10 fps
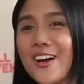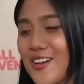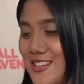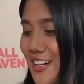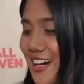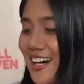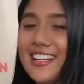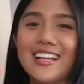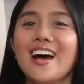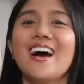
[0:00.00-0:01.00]
also
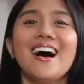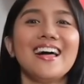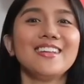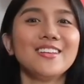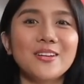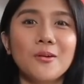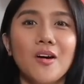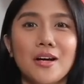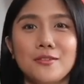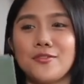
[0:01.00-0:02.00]
got another
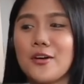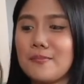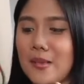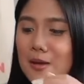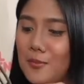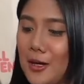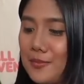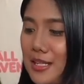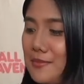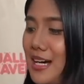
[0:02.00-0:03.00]
one for my
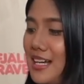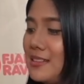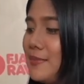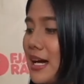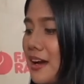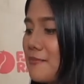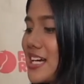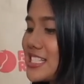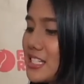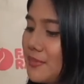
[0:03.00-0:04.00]
mom naman para
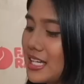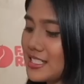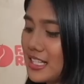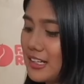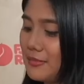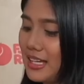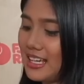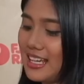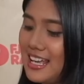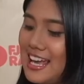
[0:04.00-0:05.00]
matchy-matchy
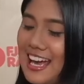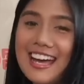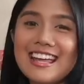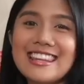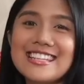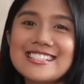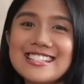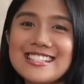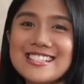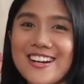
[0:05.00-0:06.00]
kami. And this
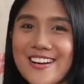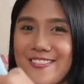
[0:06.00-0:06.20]
is her